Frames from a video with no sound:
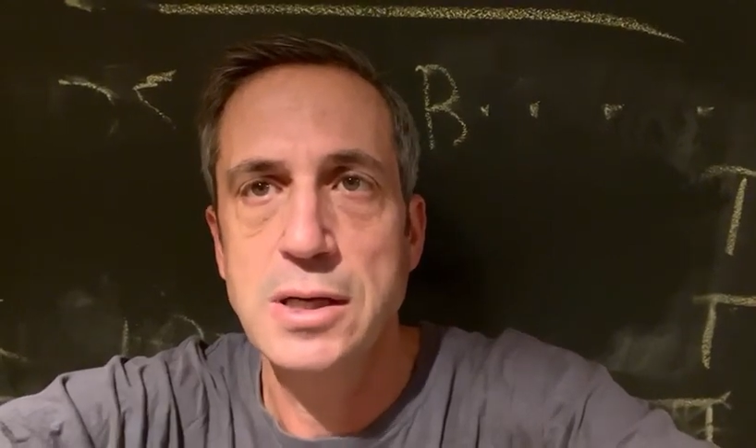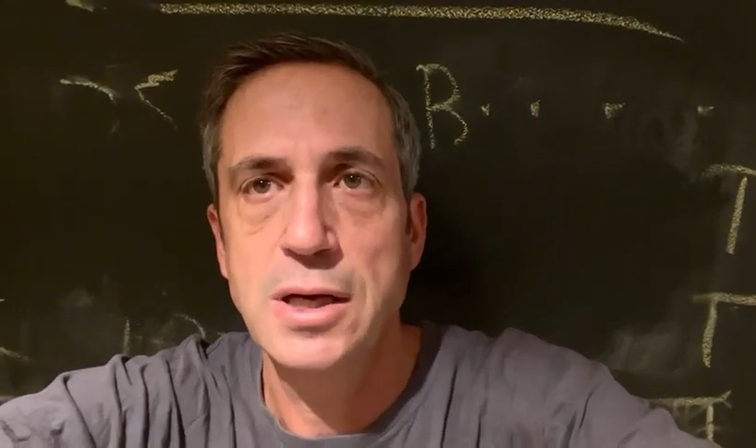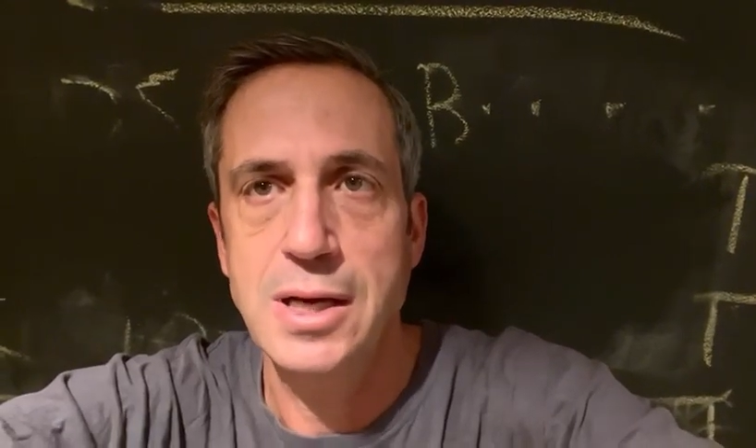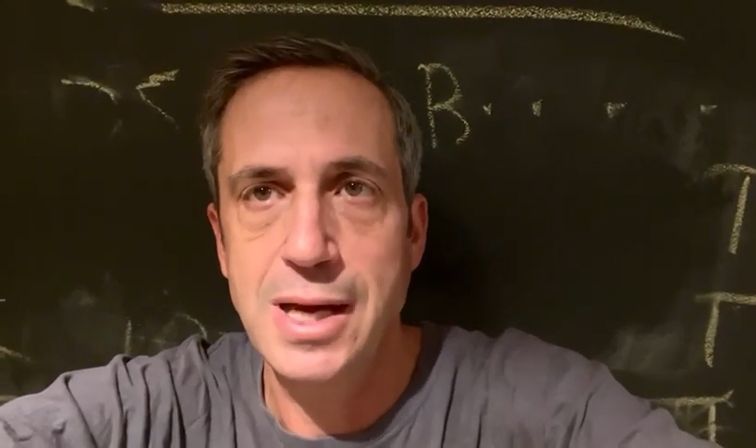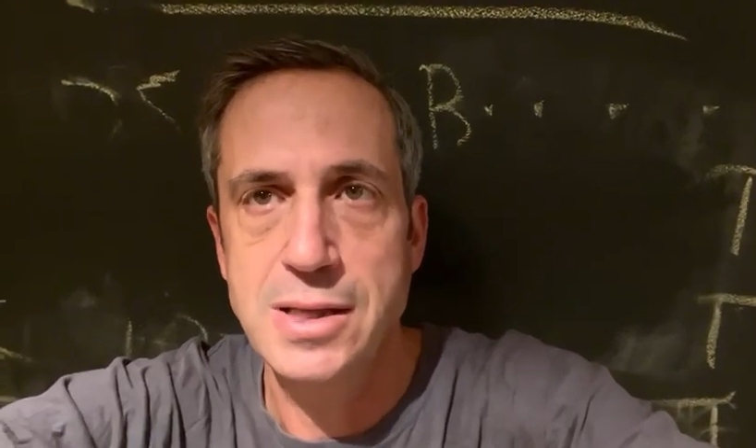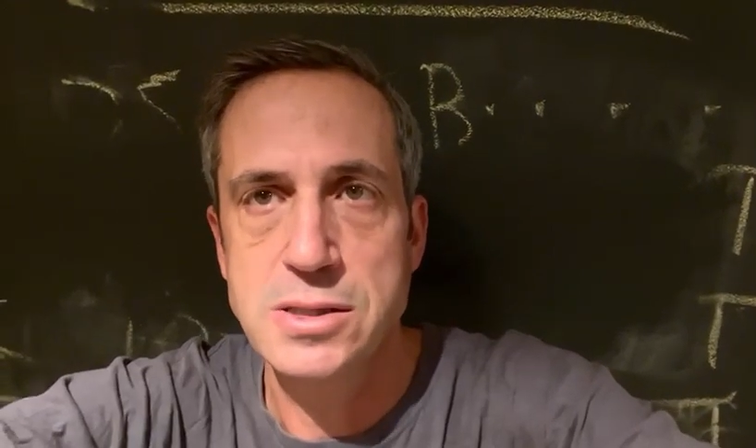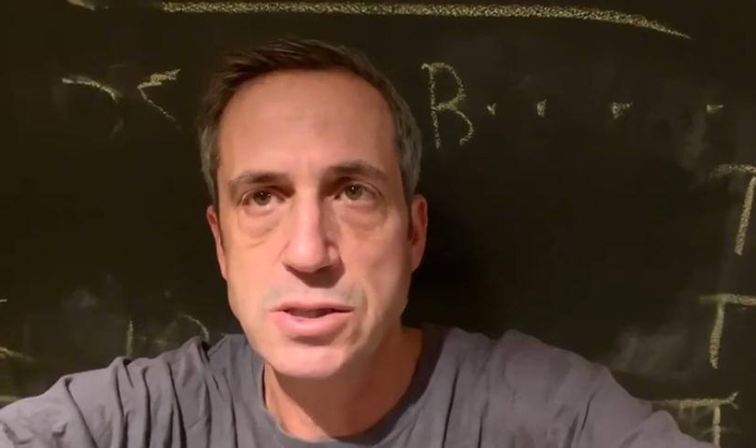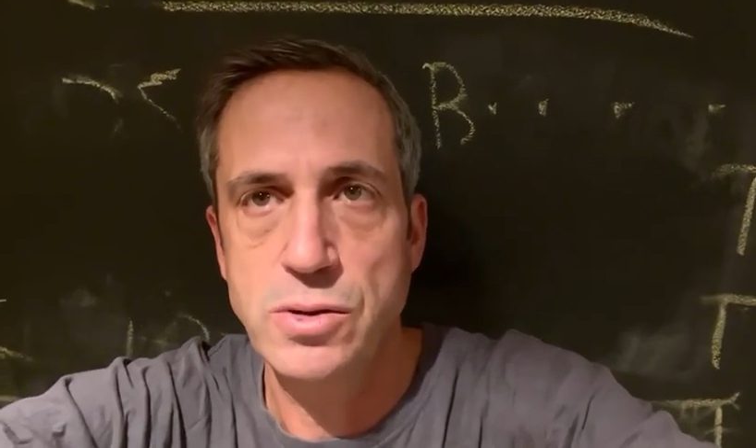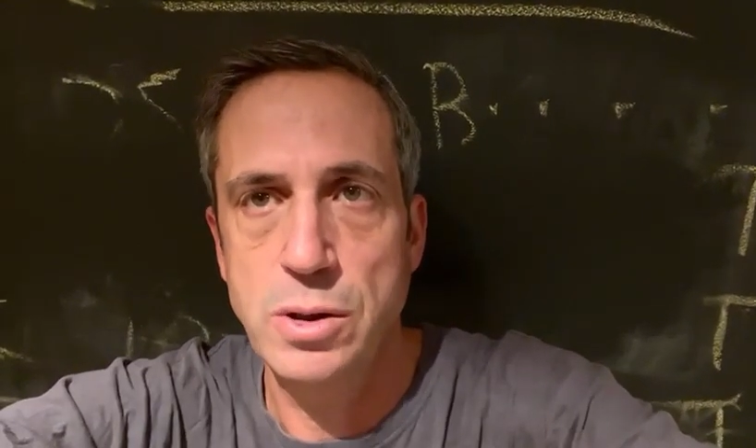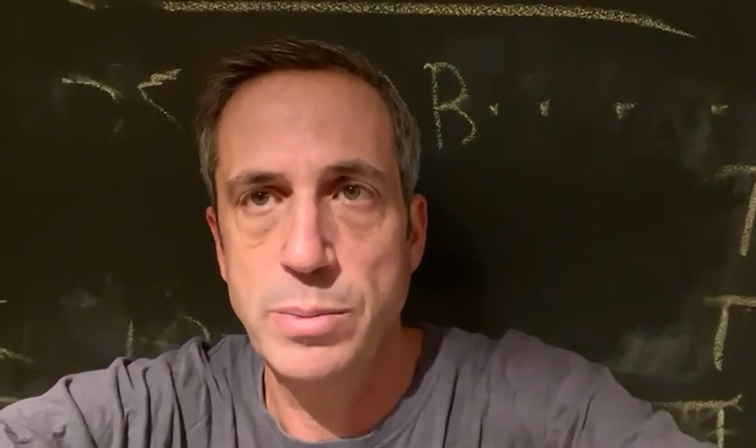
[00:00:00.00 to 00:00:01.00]
against
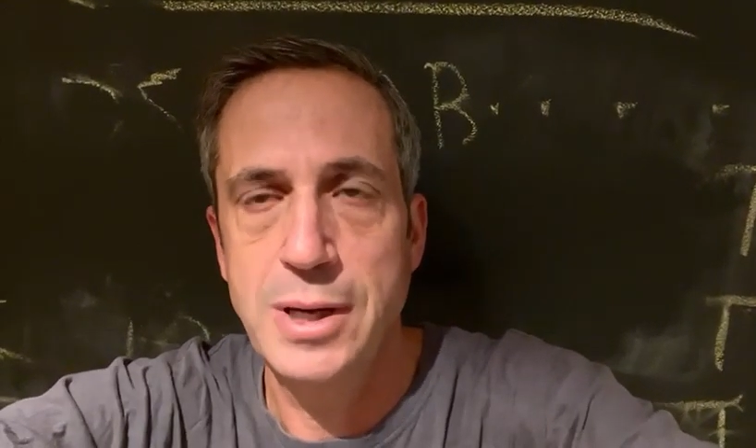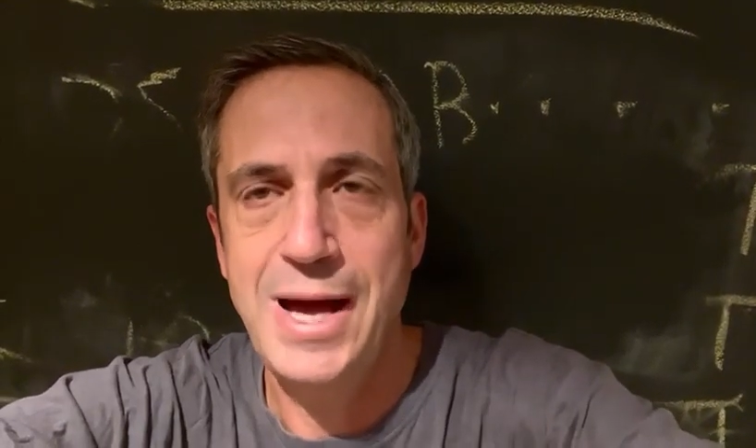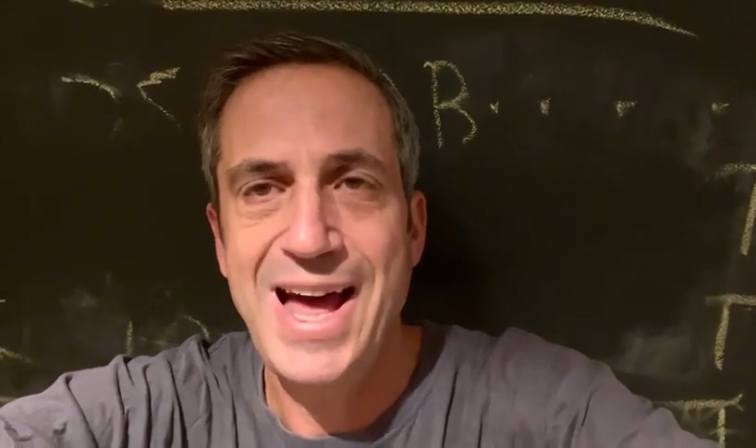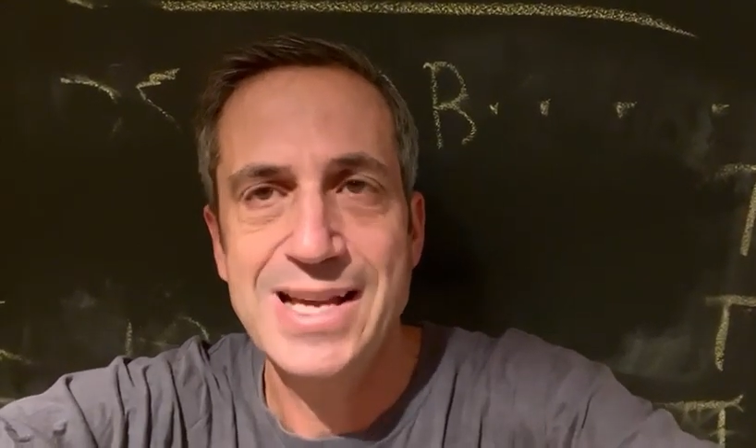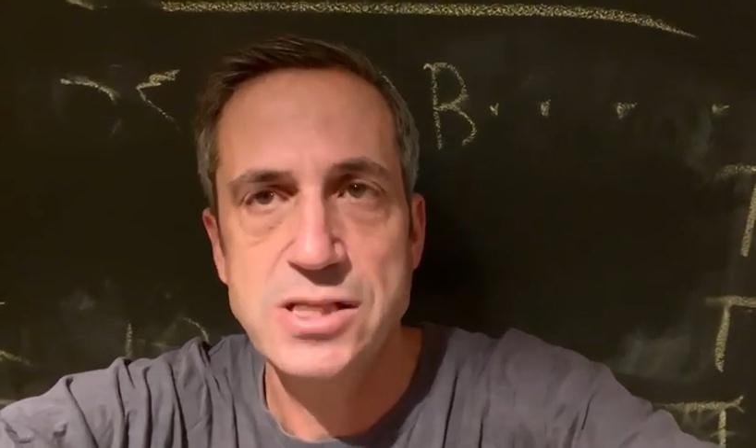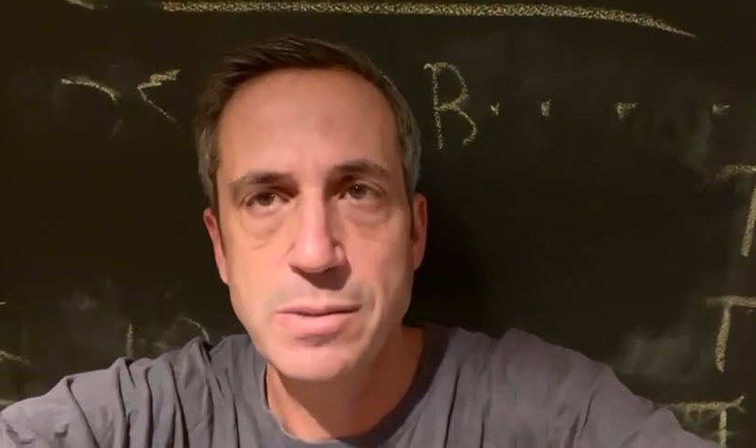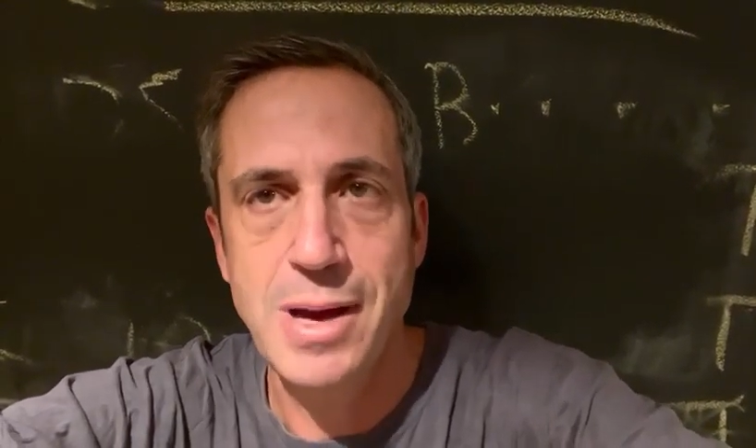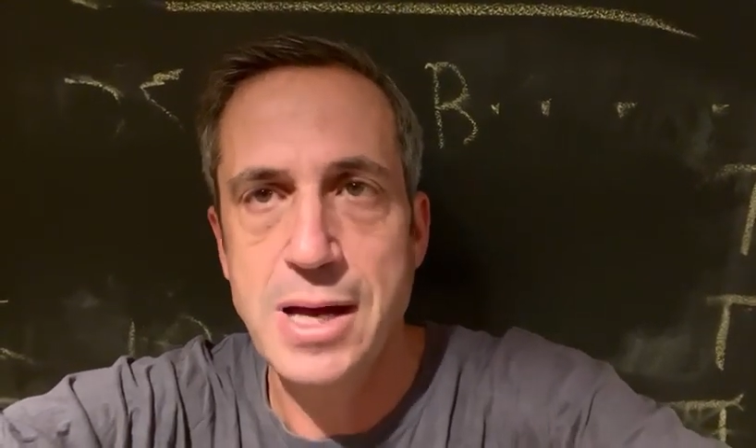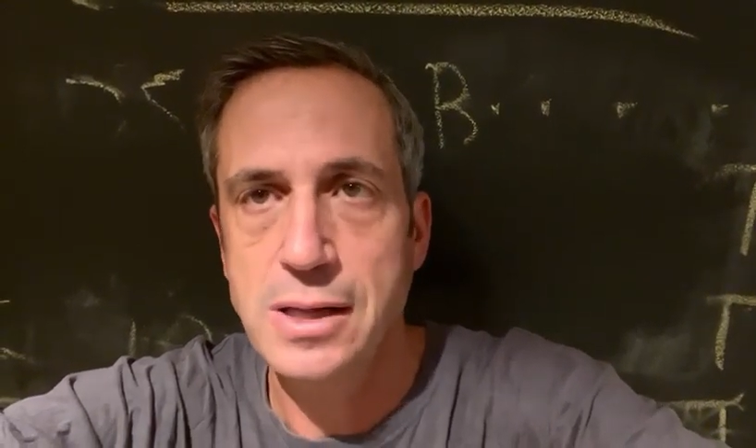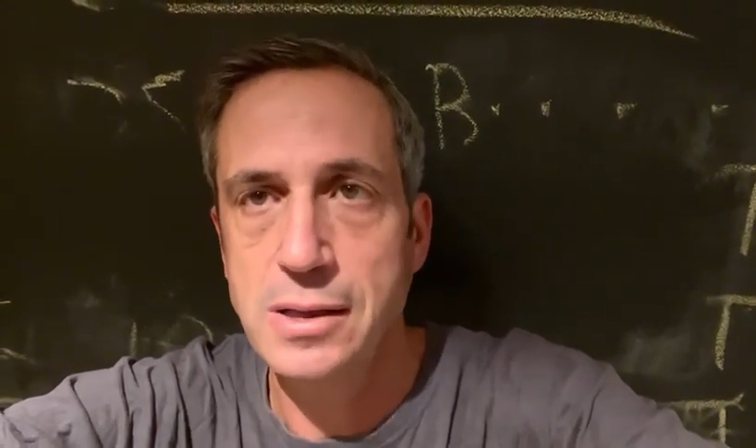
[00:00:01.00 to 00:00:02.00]
Trump
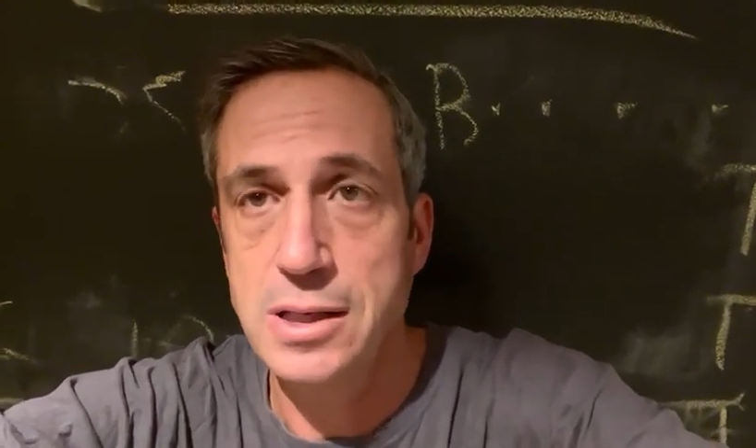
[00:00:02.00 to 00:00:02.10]
axiomatically,